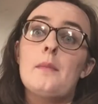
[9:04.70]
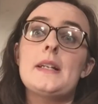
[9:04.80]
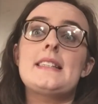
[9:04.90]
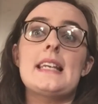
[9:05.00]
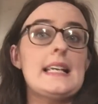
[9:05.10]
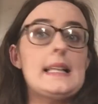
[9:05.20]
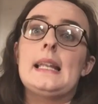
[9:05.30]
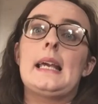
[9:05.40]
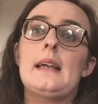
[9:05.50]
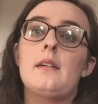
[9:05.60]
That was a
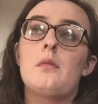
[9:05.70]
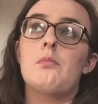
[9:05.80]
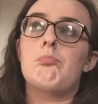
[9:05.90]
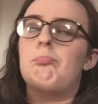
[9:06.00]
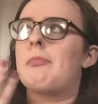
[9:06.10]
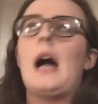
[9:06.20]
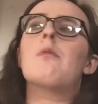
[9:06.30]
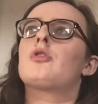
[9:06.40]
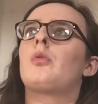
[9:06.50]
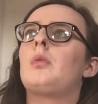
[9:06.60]
really fun one.
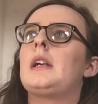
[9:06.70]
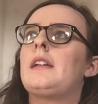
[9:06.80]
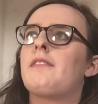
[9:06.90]
Clee.